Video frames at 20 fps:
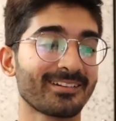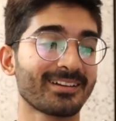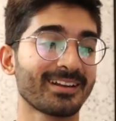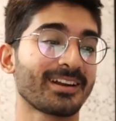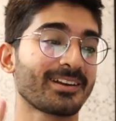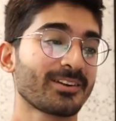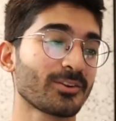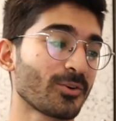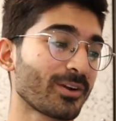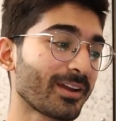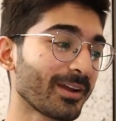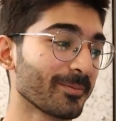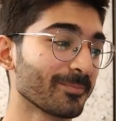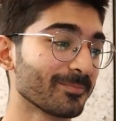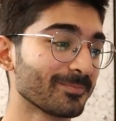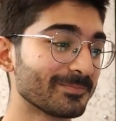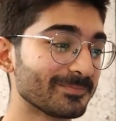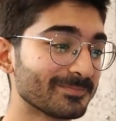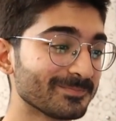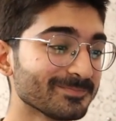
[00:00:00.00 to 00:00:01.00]
correct, okay.
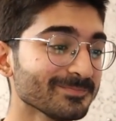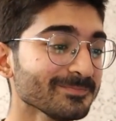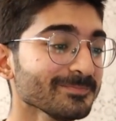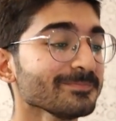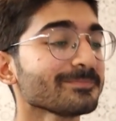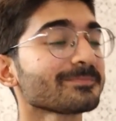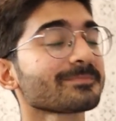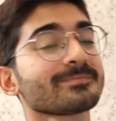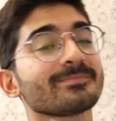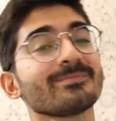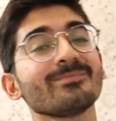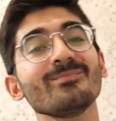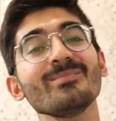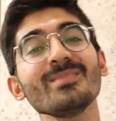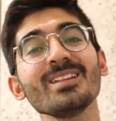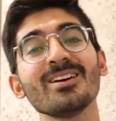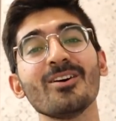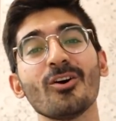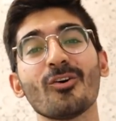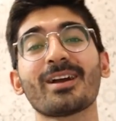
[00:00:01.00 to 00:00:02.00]

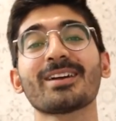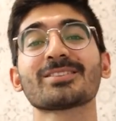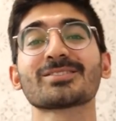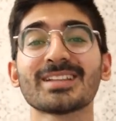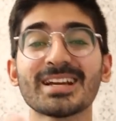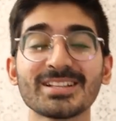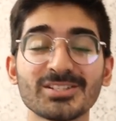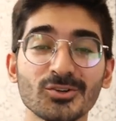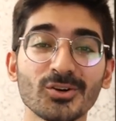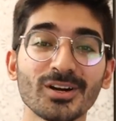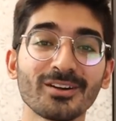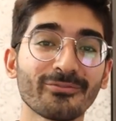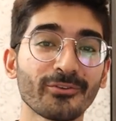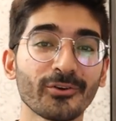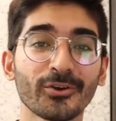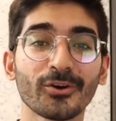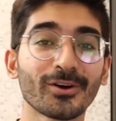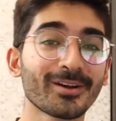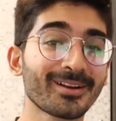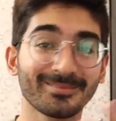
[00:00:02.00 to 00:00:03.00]
Okay, so that's good
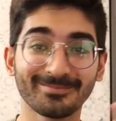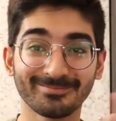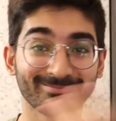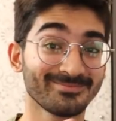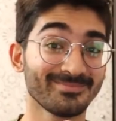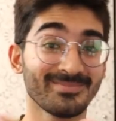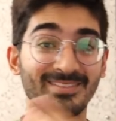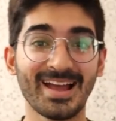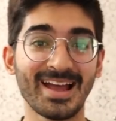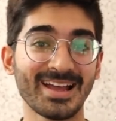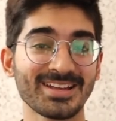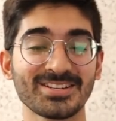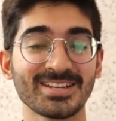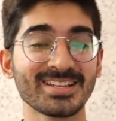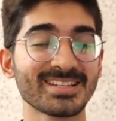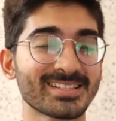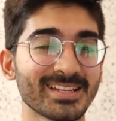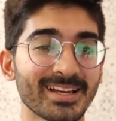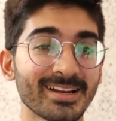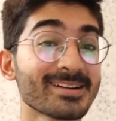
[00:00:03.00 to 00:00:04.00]
for your, as
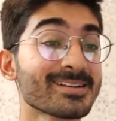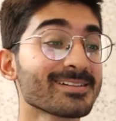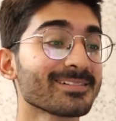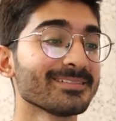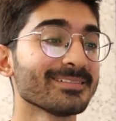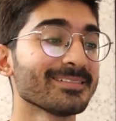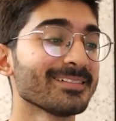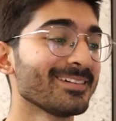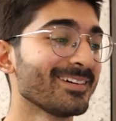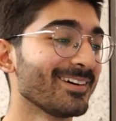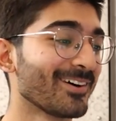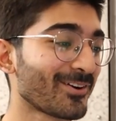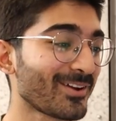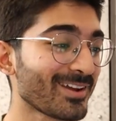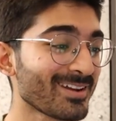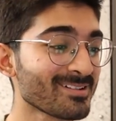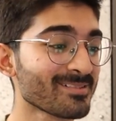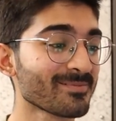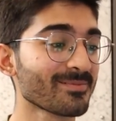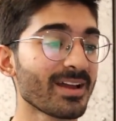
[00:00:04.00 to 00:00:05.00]
she said,
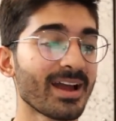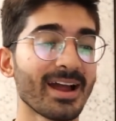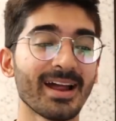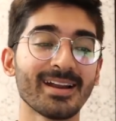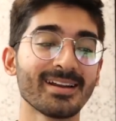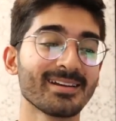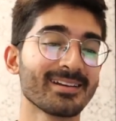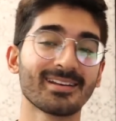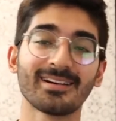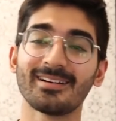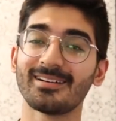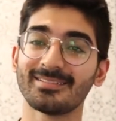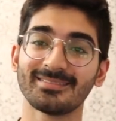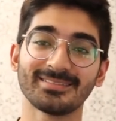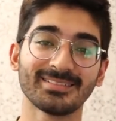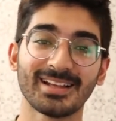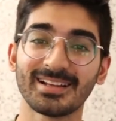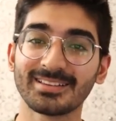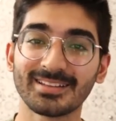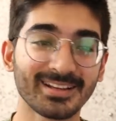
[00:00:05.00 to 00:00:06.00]
okay, and
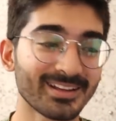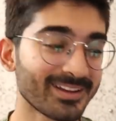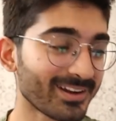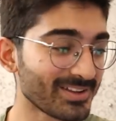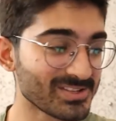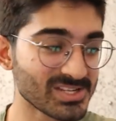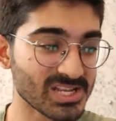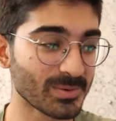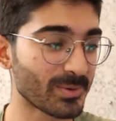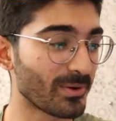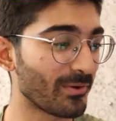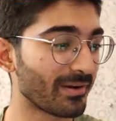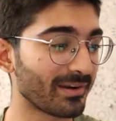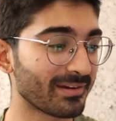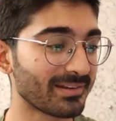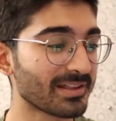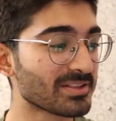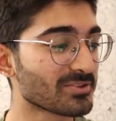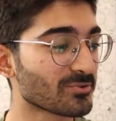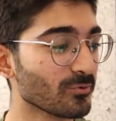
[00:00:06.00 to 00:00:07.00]
nothing crazy about
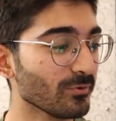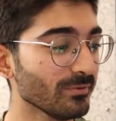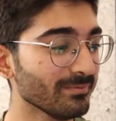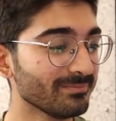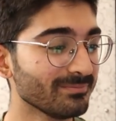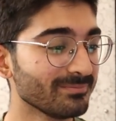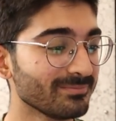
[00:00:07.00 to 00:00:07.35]
it, that's cool.